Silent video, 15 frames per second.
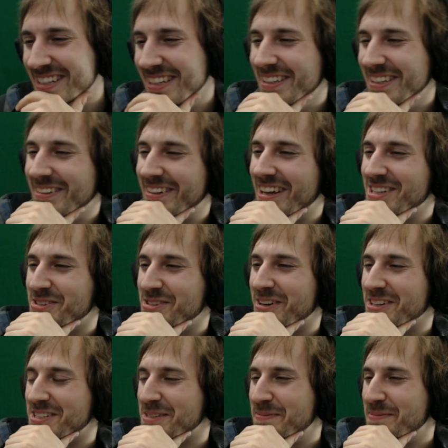you guys are
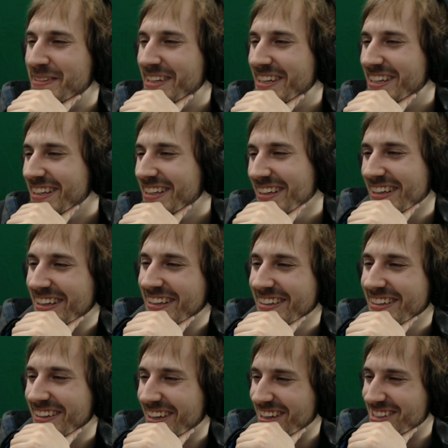awesome.
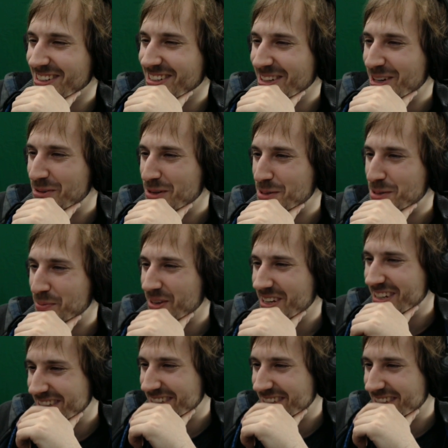He doesn't know respond!